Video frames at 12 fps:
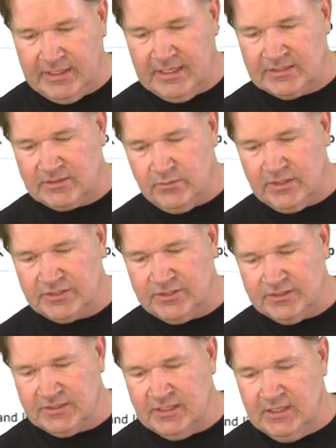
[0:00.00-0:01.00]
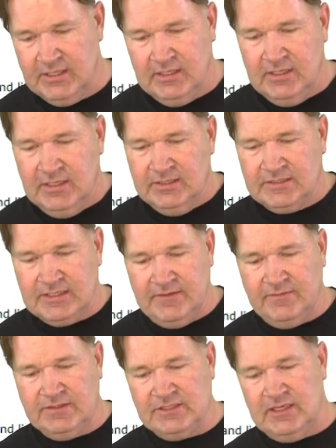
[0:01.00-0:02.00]
asked questions,
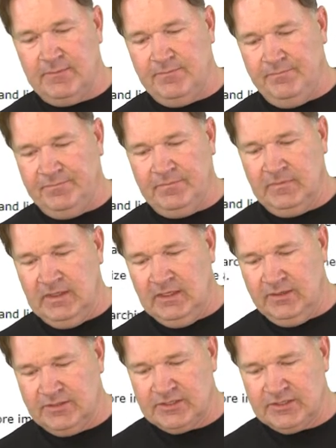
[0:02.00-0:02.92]
7-zip, you know, you